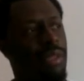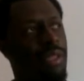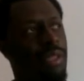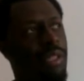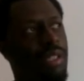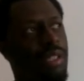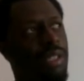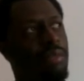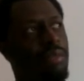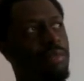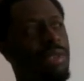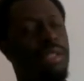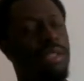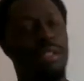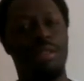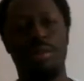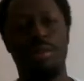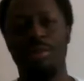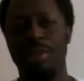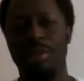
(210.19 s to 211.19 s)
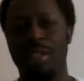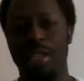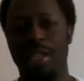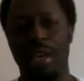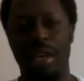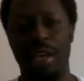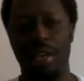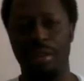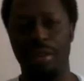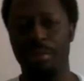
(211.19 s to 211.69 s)
it can be a lonely
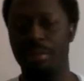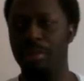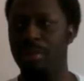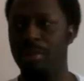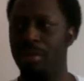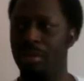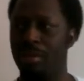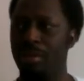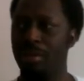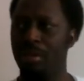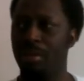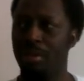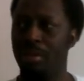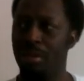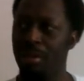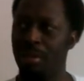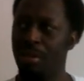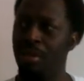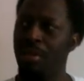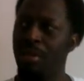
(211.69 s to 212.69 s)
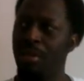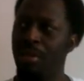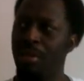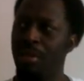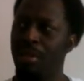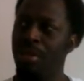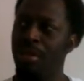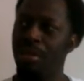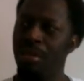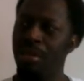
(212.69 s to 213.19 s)
game.
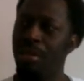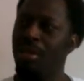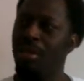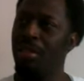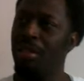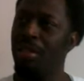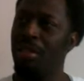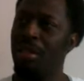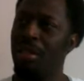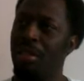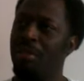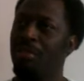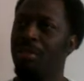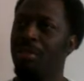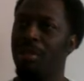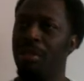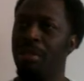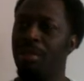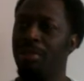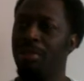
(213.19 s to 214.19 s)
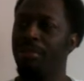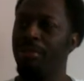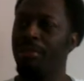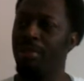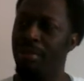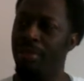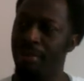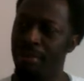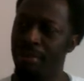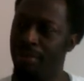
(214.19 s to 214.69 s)
It can be if
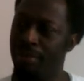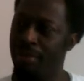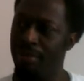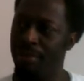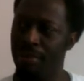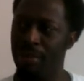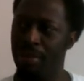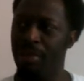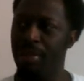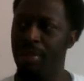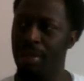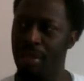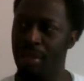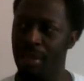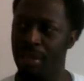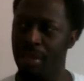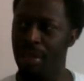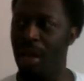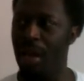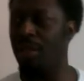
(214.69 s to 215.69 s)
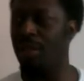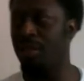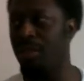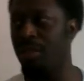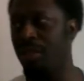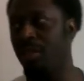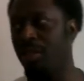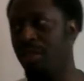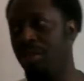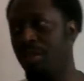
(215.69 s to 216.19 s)
you're in the
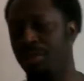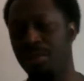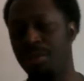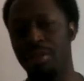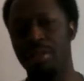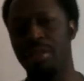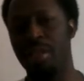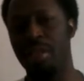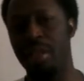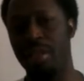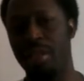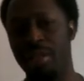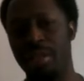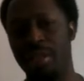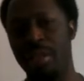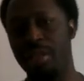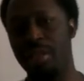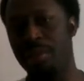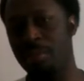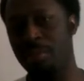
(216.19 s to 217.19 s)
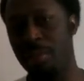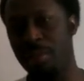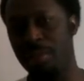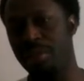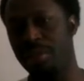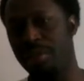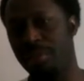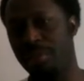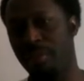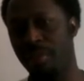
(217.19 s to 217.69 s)
technology, if you're in the tech
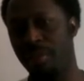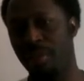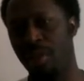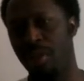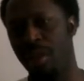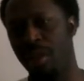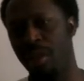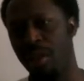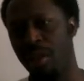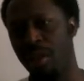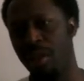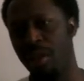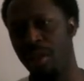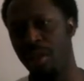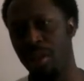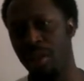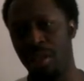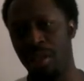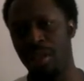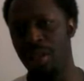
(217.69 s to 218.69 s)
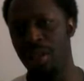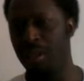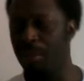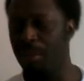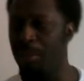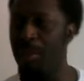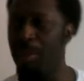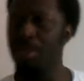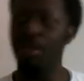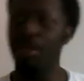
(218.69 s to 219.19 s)
space, it can
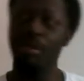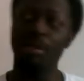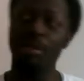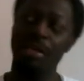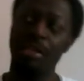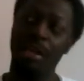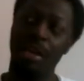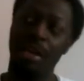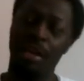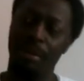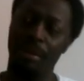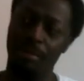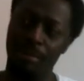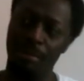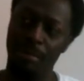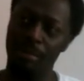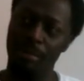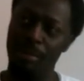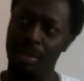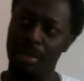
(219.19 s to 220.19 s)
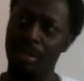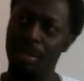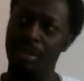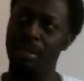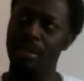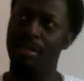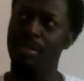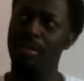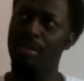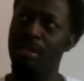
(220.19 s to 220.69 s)
be a lonely game
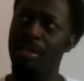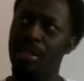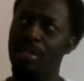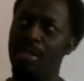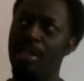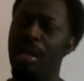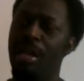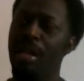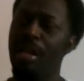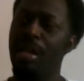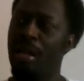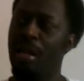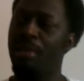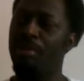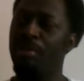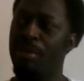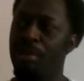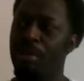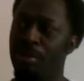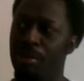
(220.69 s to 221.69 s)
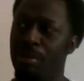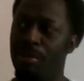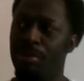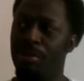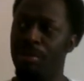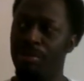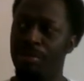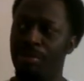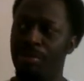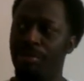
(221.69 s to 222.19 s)
because there's not a lot of
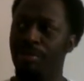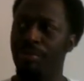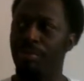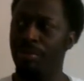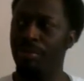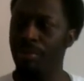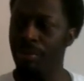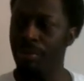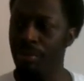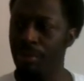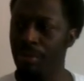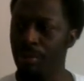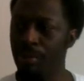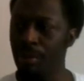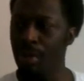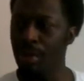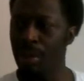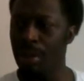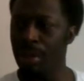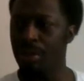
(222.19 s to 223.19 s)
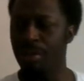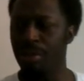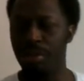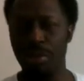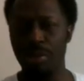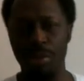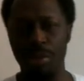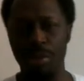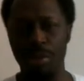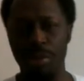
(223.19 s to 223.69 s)
people
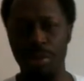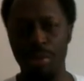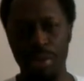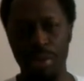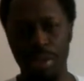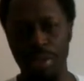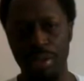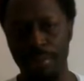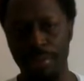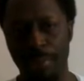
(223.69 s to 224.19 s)
that's doing it.